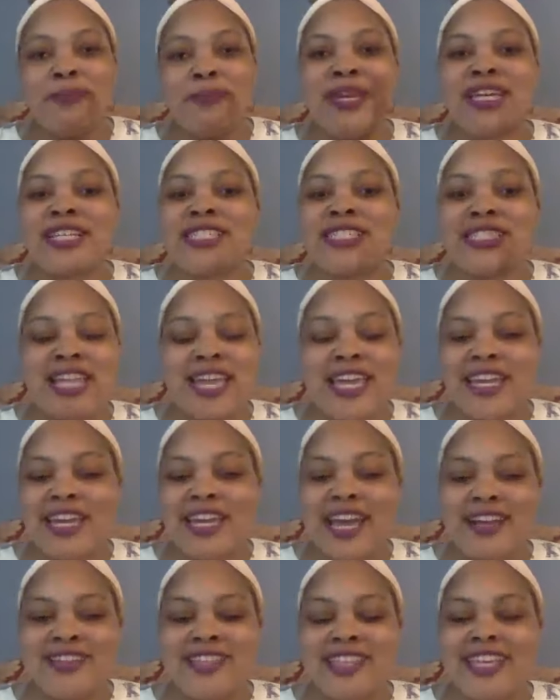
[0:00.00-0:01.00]
big
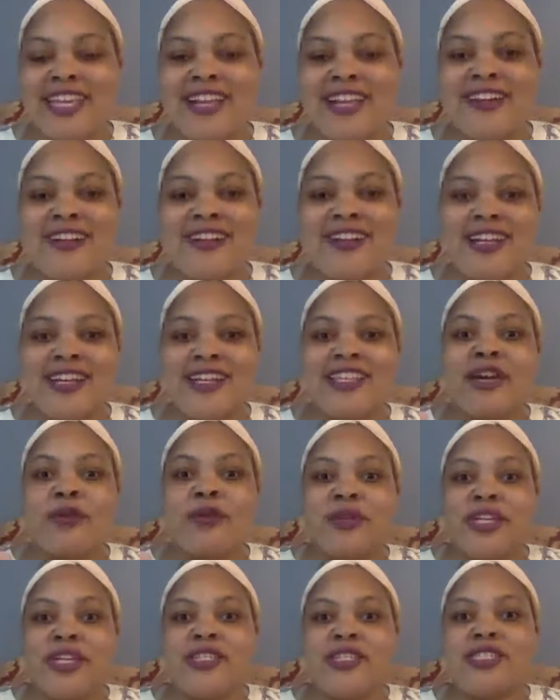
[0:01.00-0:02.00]
steak out there
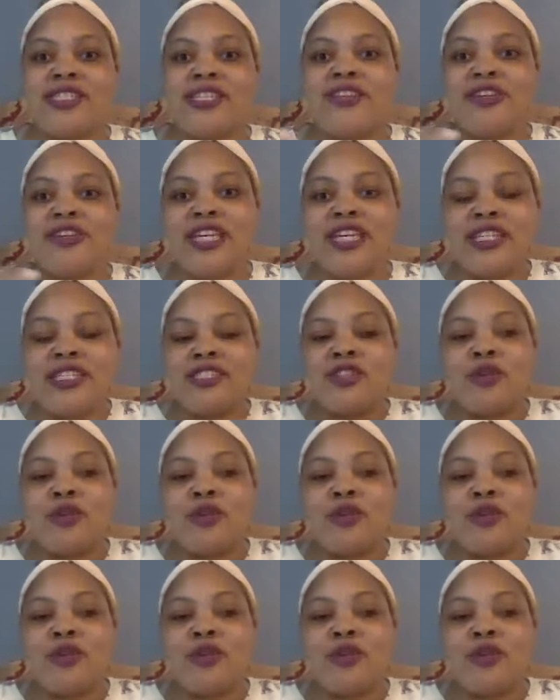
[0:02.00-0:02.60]
that we can still eat.